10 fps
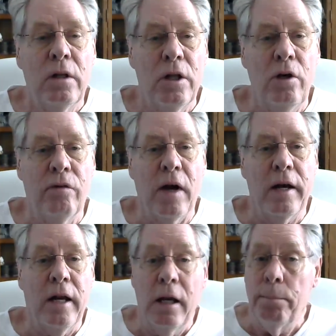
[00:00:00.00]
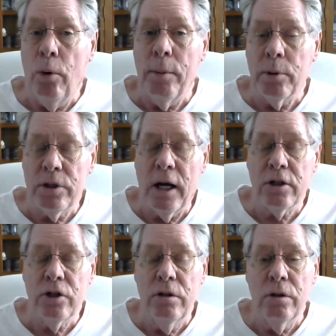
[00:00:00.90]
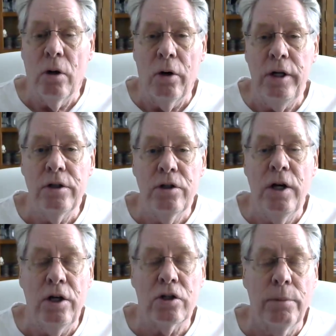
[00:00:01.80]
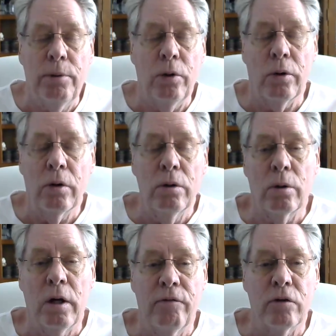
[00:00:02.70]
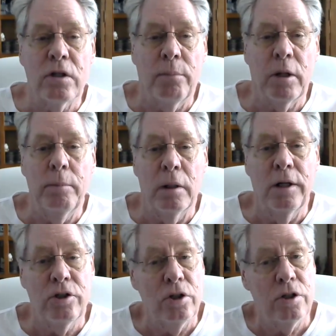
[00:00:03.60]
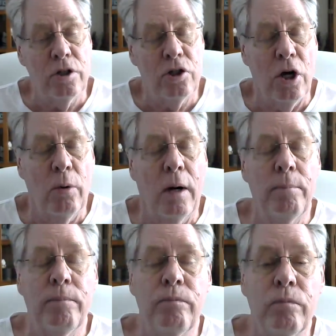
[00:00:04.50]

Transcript: Then you've got endpoint protection on each computer, looking for something malicious to show up.